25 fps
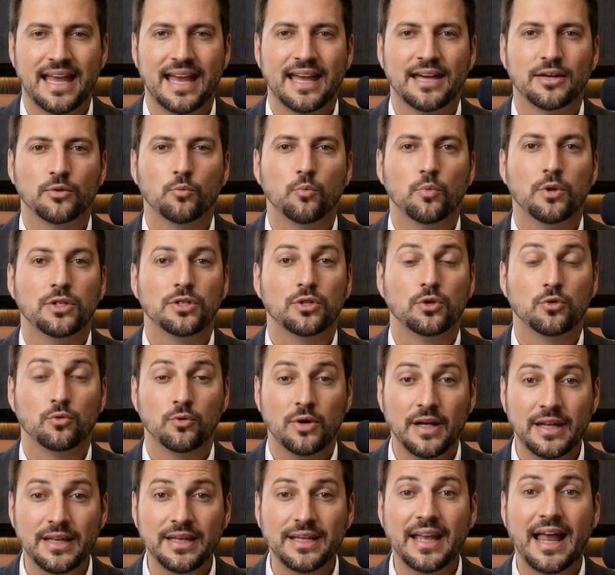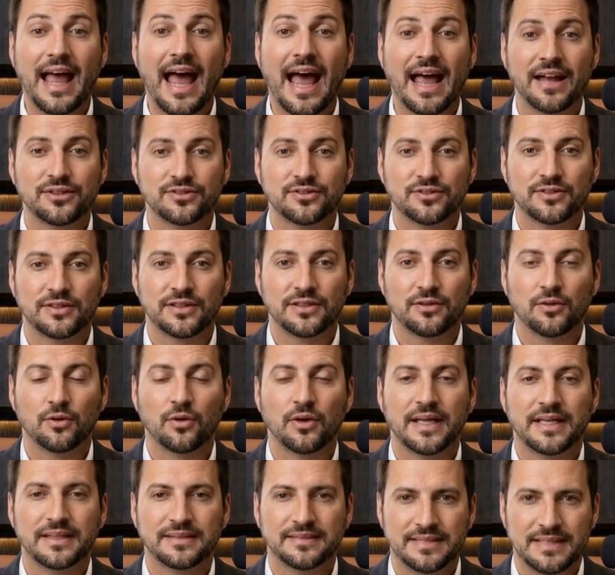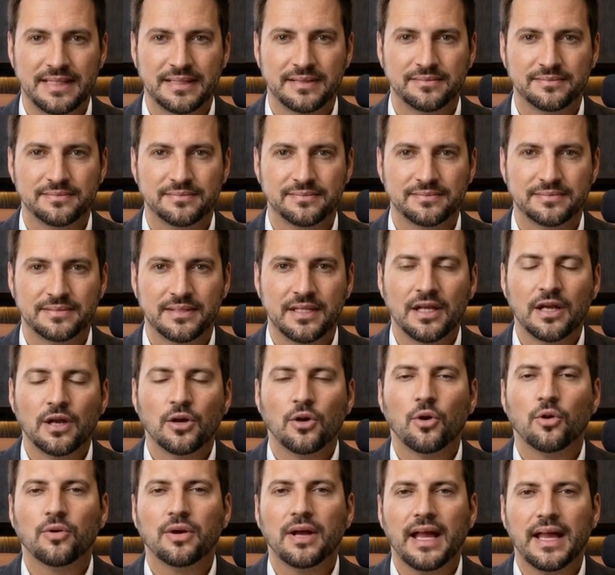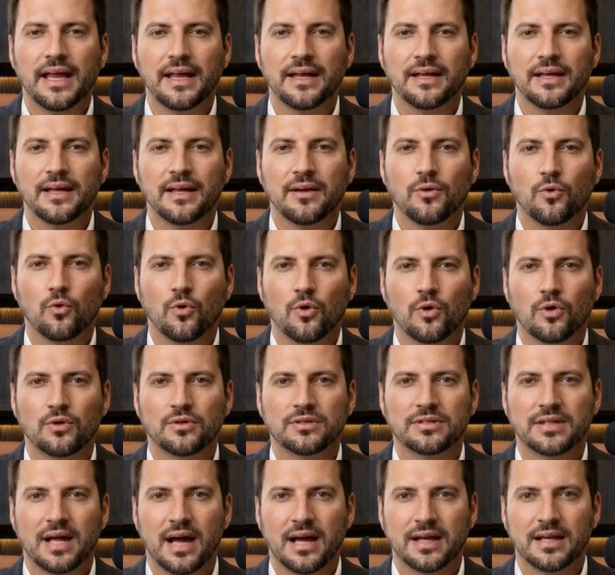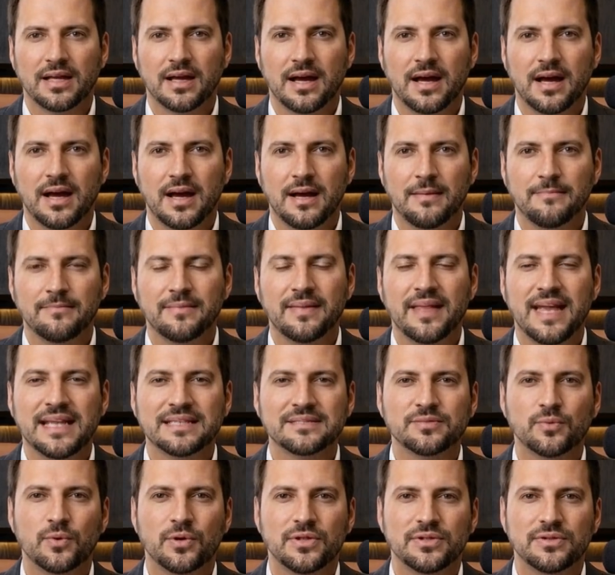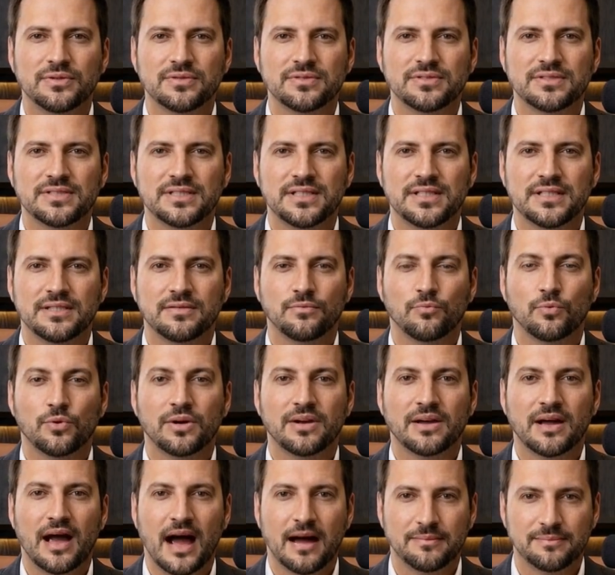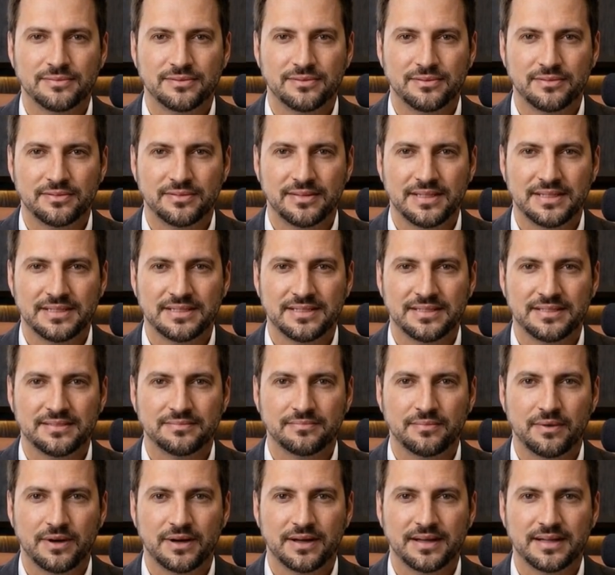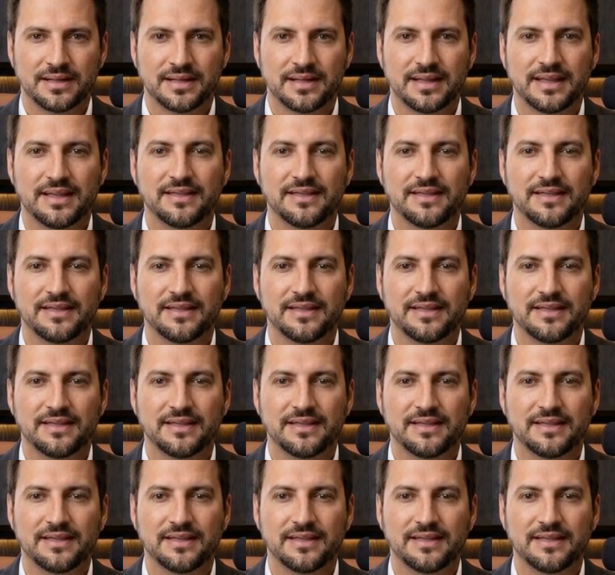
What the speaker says: And when you're ready to actually look at deals, go to nnworld.com. That's where you'll see real opportunities in the market.